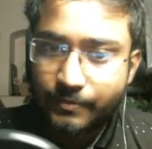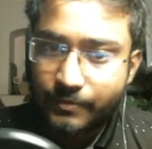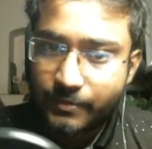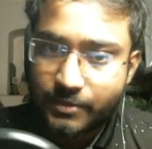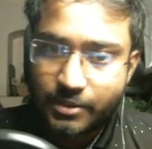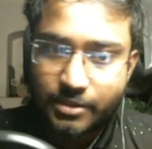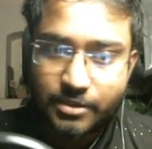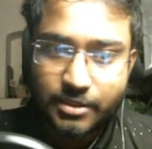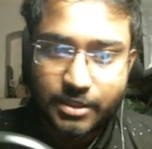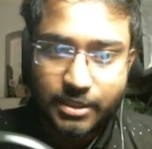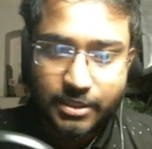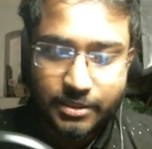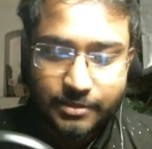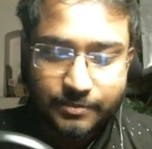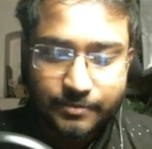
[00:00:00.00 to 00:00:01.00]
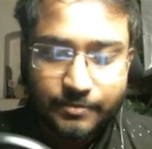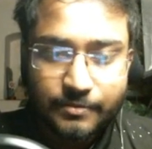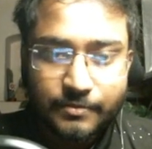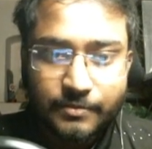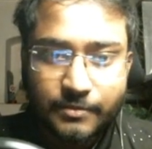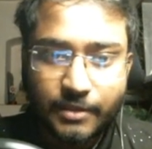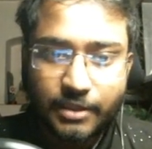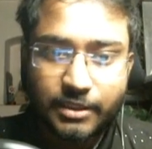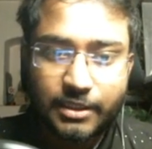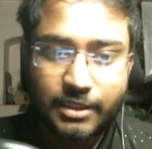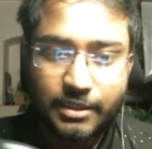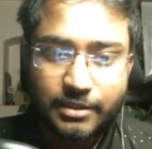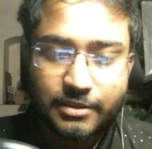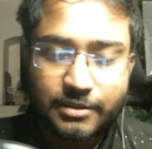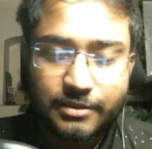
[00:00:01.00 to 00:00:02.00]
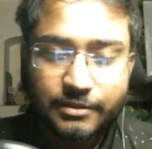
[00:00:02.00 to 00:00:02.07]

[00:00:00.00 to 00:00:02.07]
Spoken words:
Just Z, nothing else.